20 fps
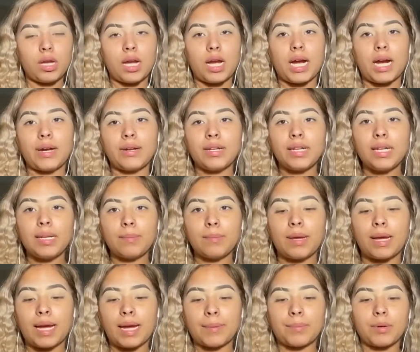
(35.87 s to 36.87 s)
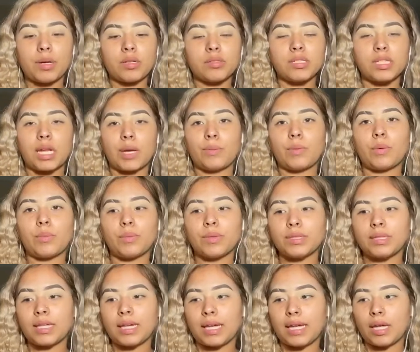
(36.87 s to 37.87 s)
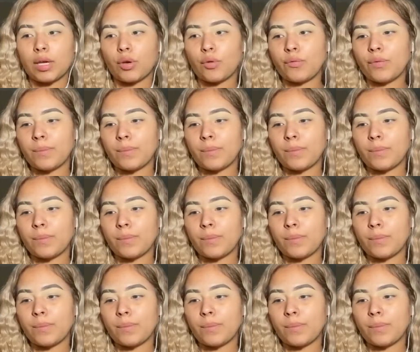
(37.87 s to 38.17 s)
I already did my eyebrows, and I went with the e.l.f.